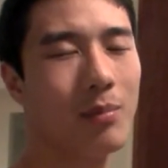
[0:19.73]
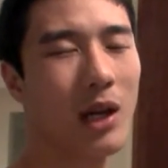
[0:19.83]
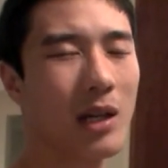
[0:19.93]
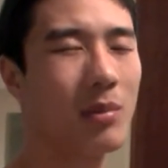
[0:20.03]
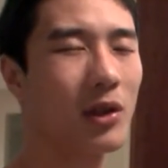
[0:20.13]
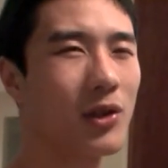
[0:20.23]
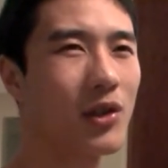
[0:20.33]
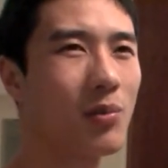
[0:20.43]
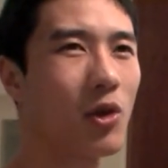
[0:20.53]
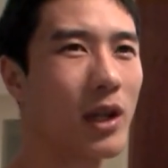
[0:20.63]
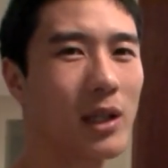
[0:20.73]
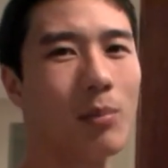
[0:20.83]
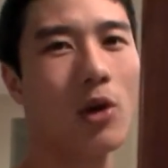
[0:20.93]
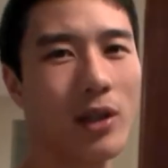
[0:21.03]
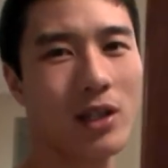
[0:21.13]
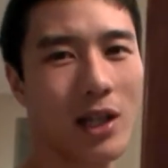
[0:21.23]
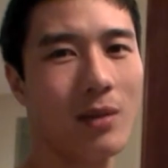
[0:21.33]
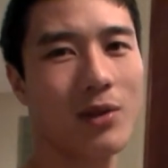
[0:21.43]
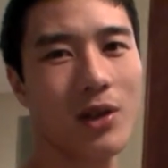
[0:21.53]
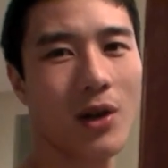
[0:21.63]
Bodybuilders is more like the bulky
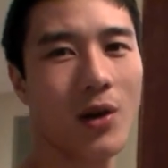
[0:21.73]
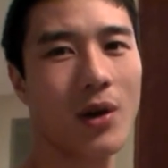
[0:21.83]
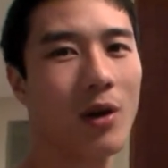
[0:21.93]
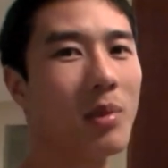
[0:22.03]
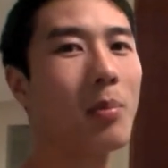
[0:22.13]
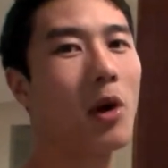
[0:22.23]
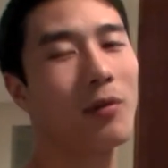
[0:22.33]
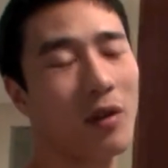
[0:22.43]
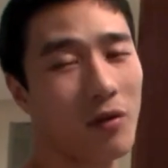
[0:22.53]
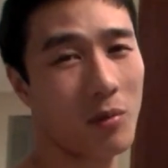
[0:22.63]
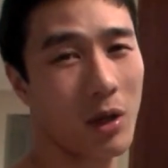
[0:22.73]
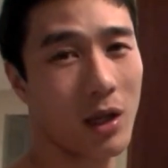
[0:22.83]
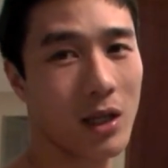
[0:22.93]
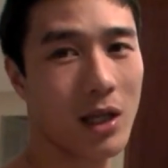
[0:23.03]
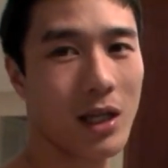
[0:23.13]
type, so it'll be perfect for me.